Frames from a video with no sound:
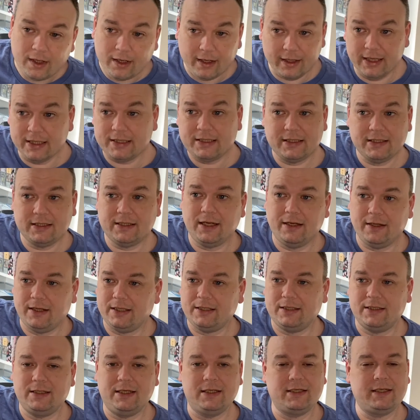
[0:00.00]
This
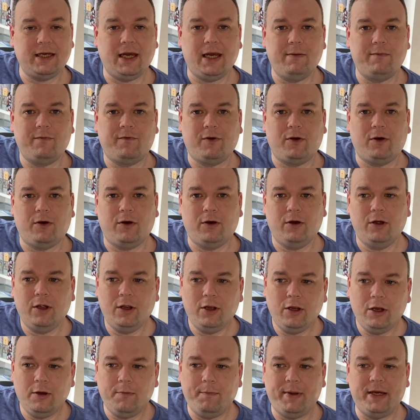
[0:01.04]
is the same for
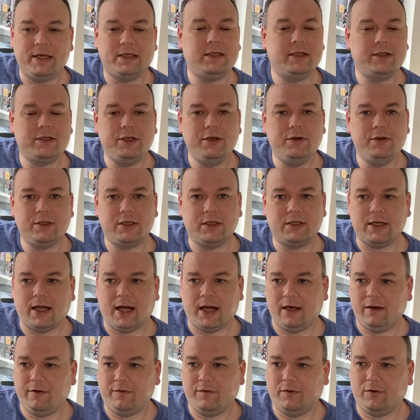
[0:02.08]
business users
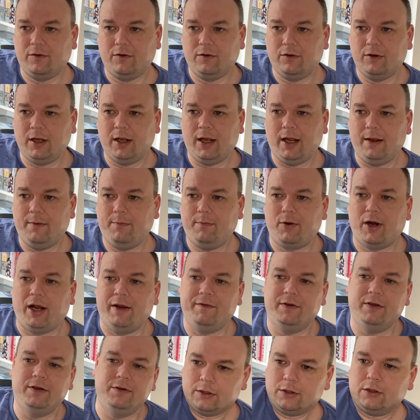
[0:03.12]
and for
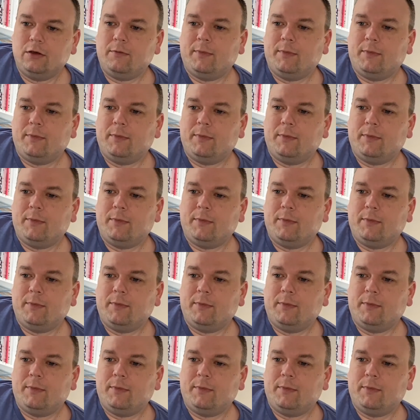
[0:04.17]
private use. So